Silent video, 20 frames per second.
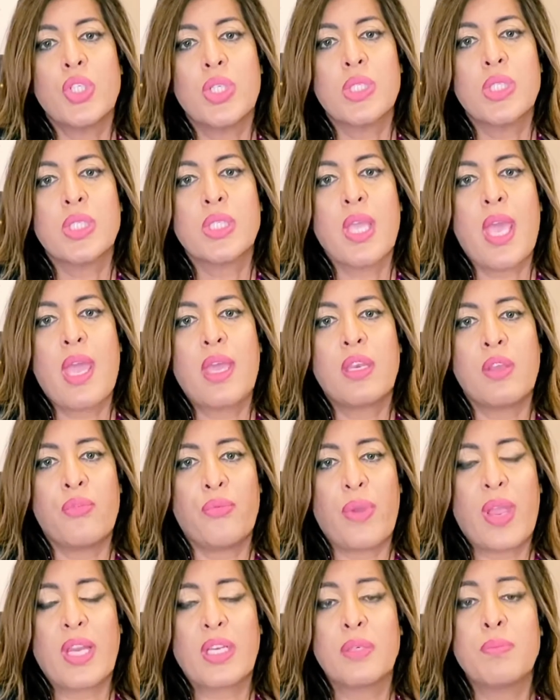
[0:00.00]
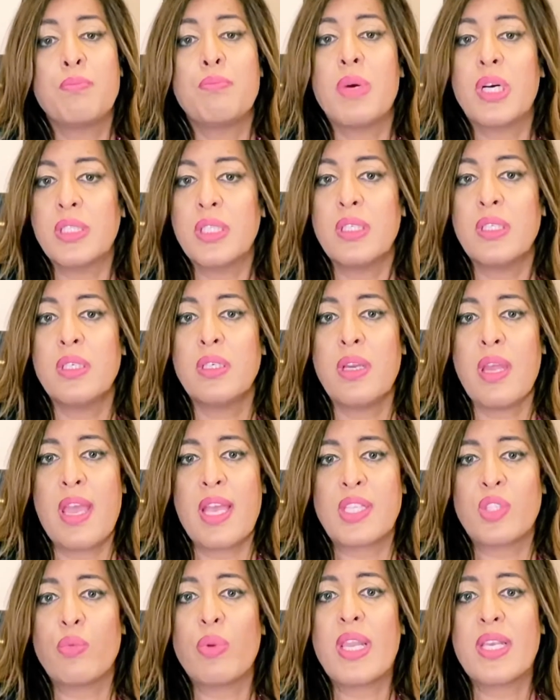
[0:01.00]
can affect mother as
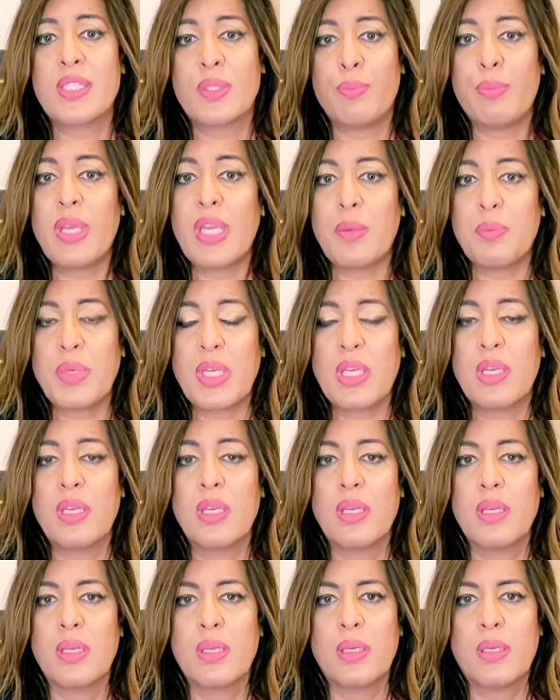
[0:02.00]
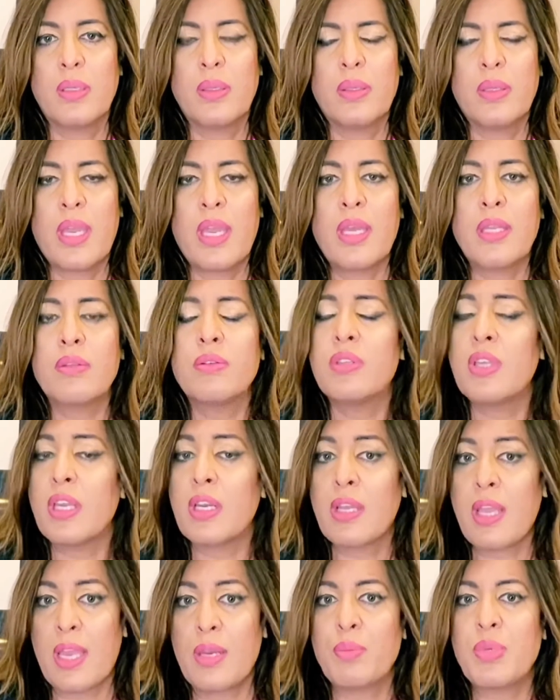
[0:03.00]
well as baby, and there
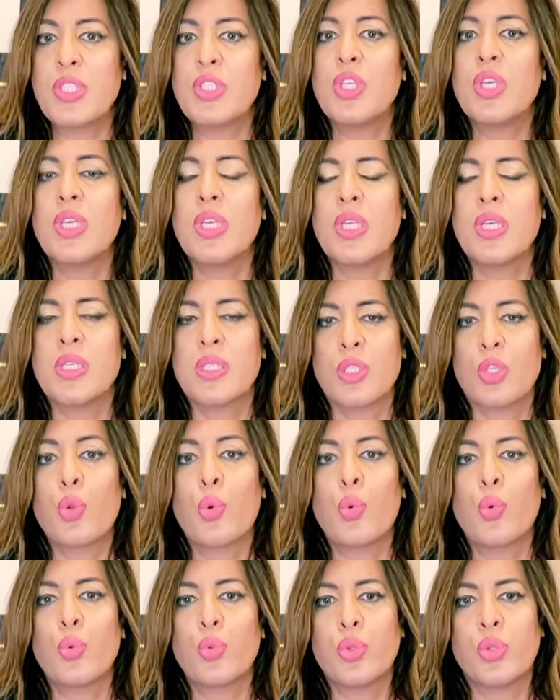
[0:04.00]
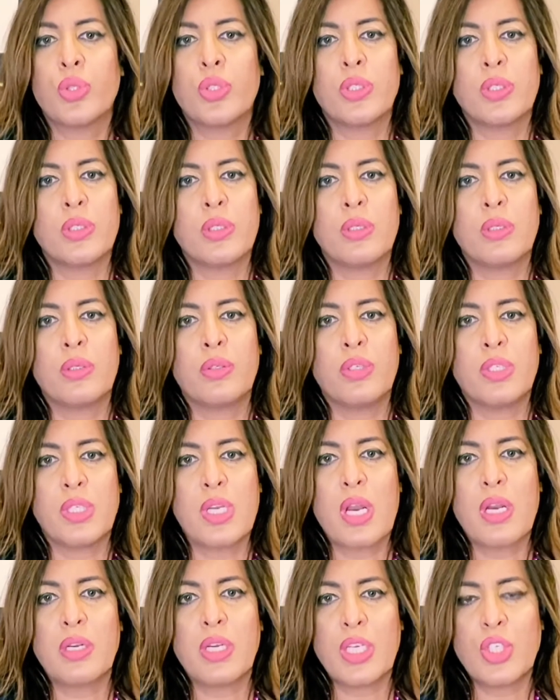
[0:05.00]
can be serious growth
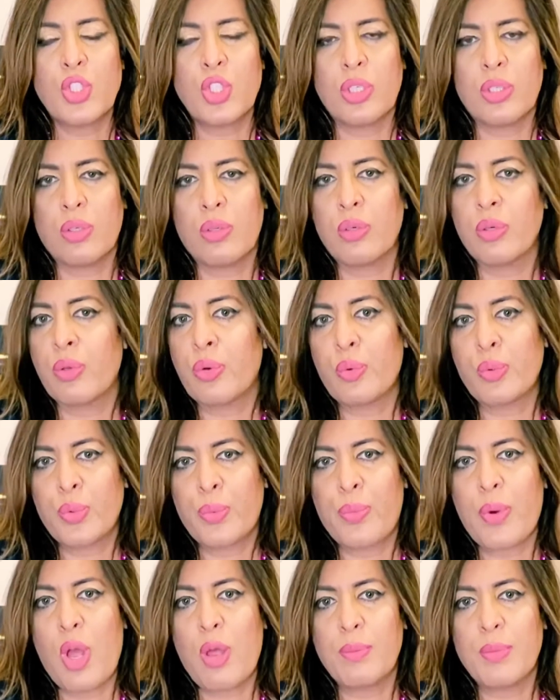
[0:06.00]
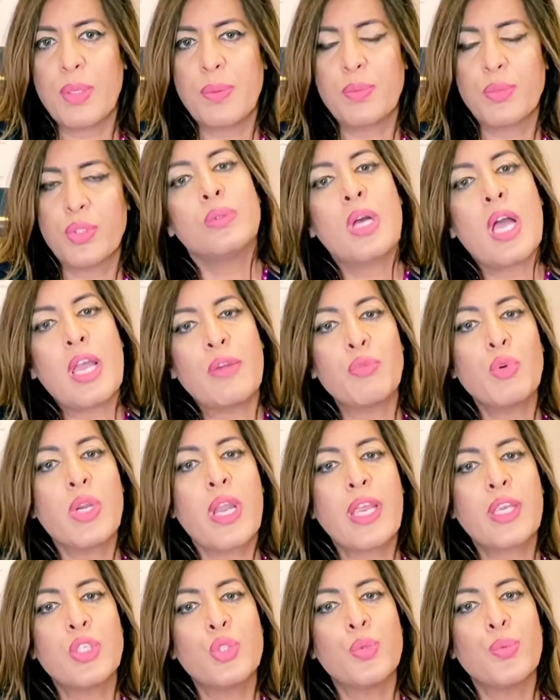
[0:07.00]
retardation or growth problems. I would
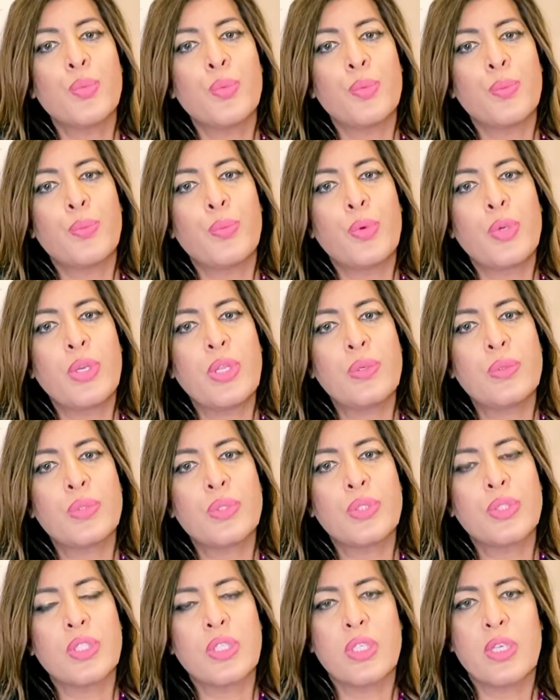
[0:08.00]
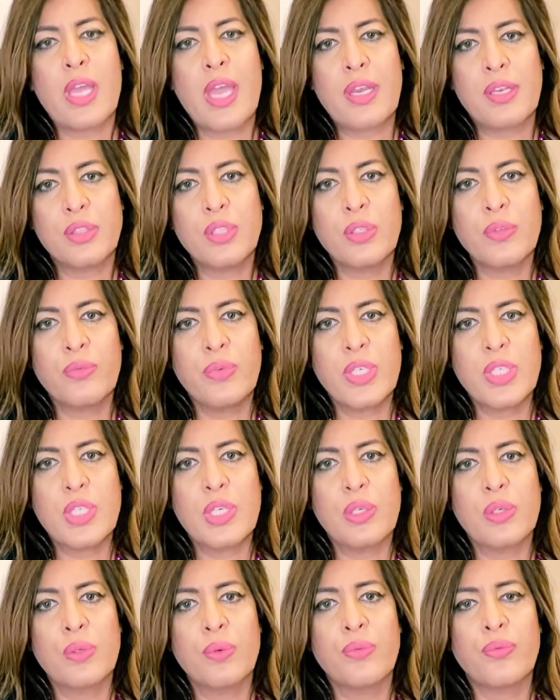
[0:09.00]
like to produce another
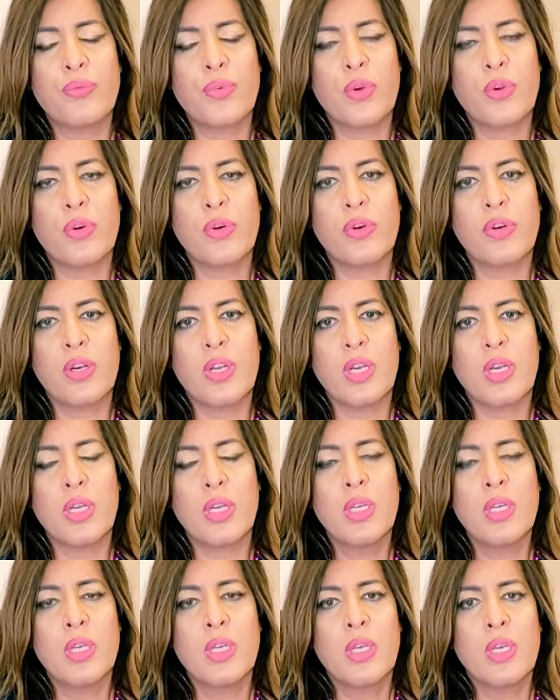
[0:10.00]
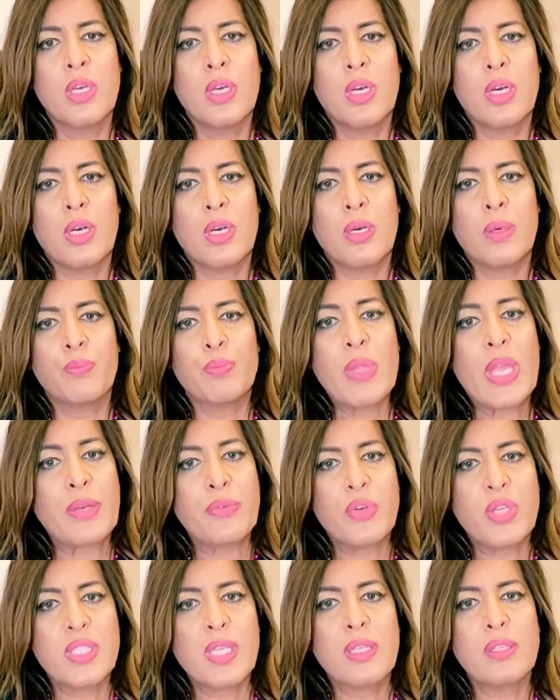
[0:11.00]
video for
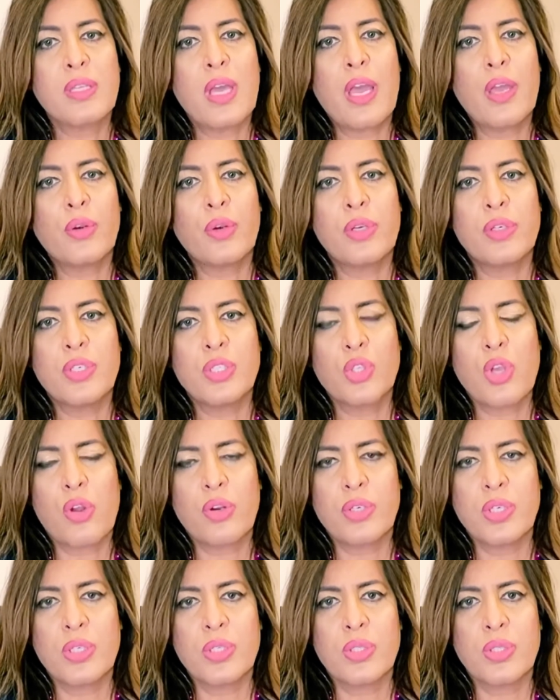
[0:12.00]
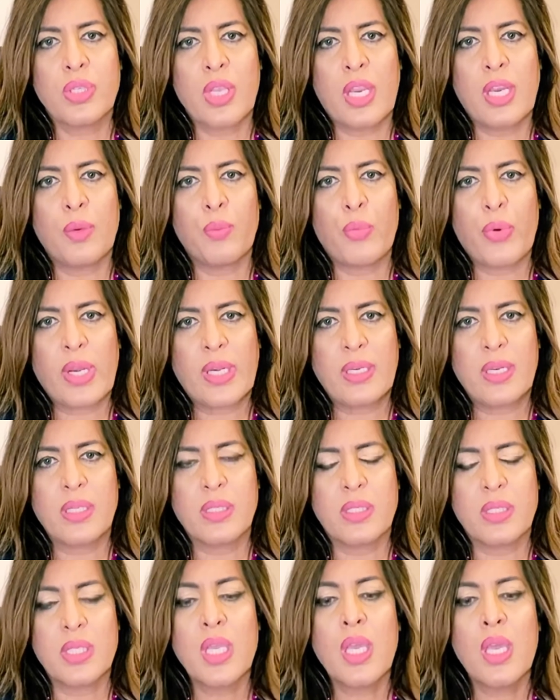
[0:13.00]
addressing thyroid disorders in
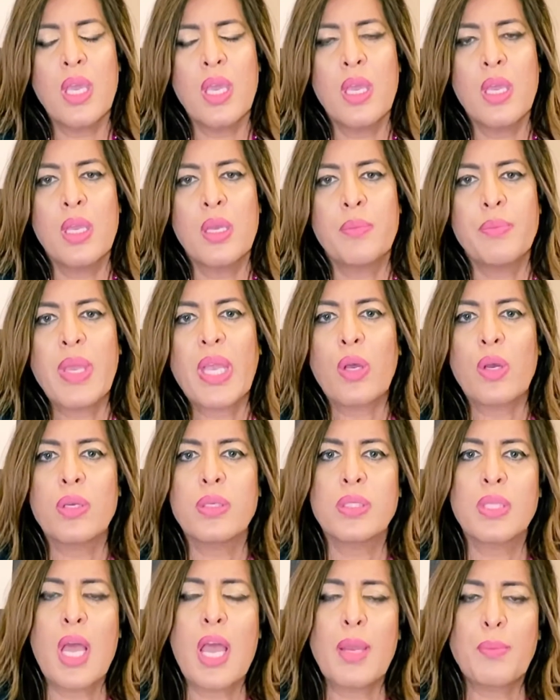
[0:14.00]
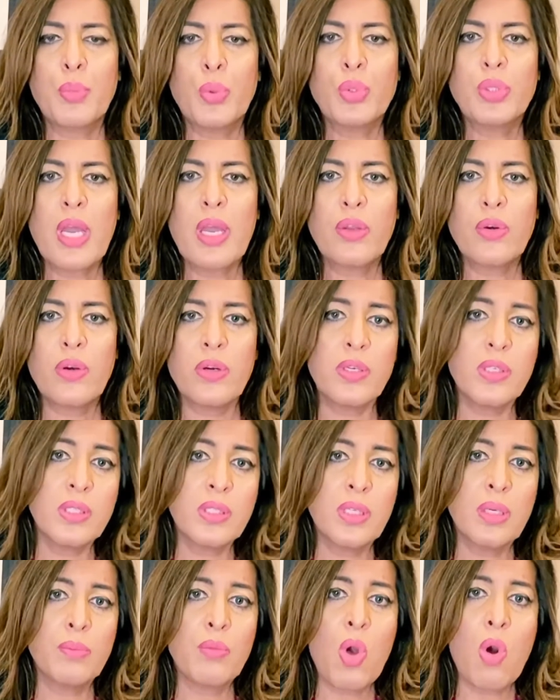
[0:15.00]
pregnancy, because
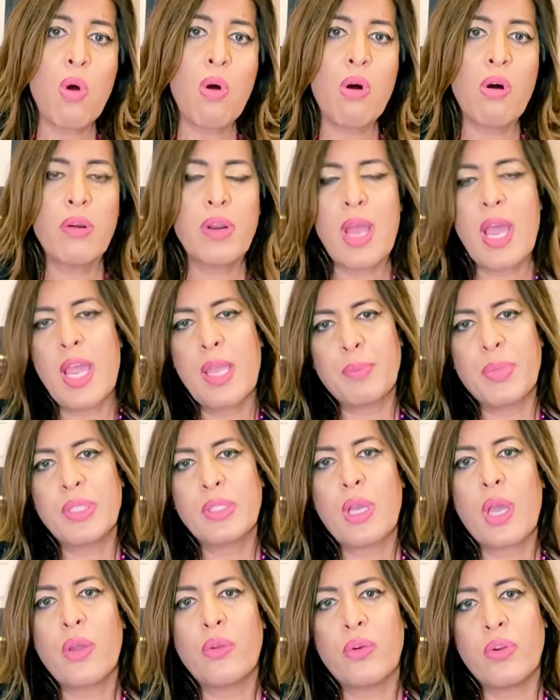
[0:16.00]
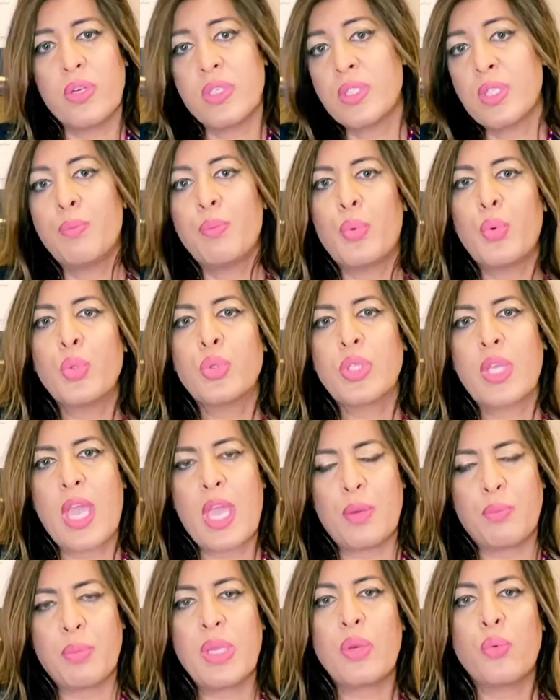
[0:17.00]
hypothyroidism or hyperthyroidism both can
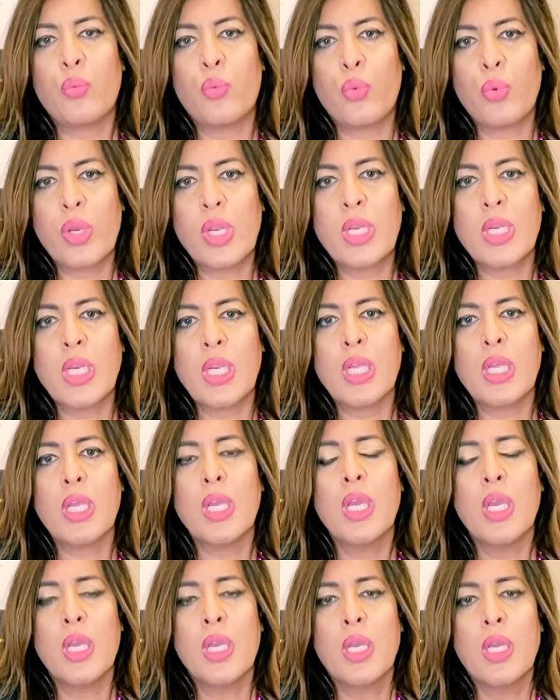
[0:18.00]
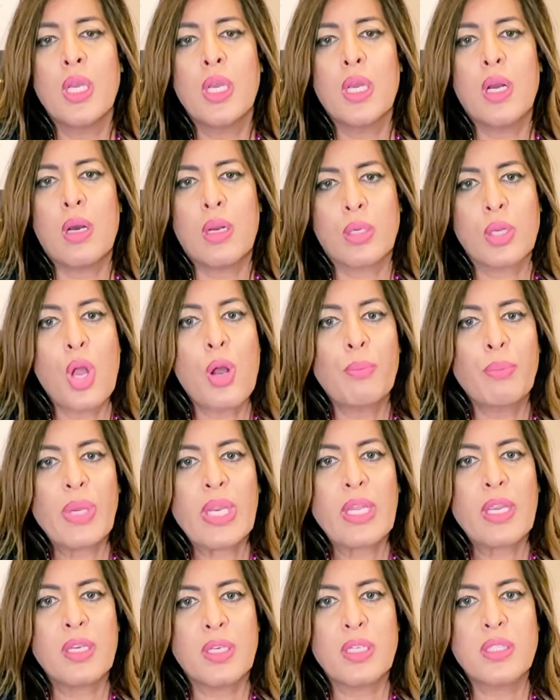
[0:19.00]
be really
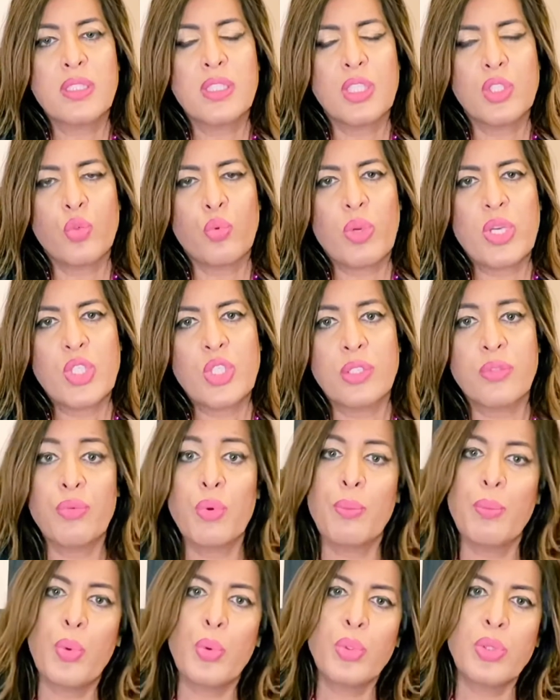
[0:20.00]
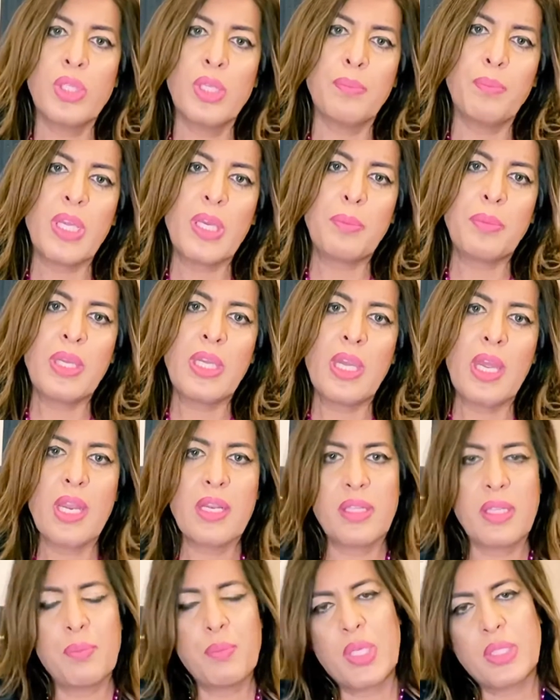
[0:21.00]
complicating situations for both the baby and the
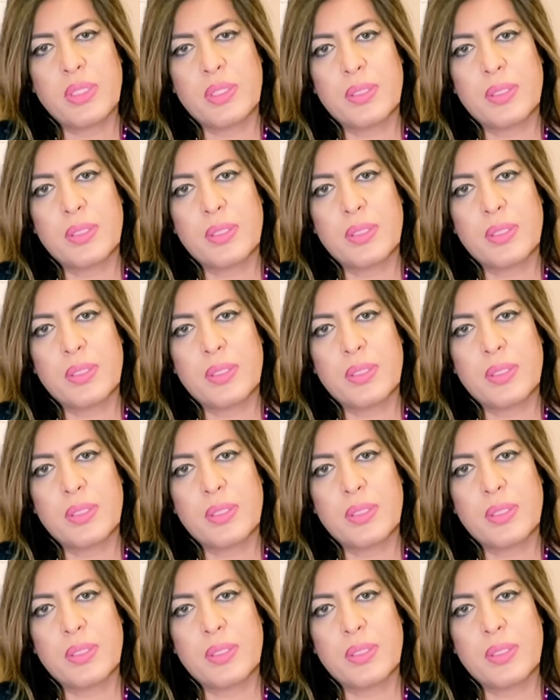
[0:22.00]
mother.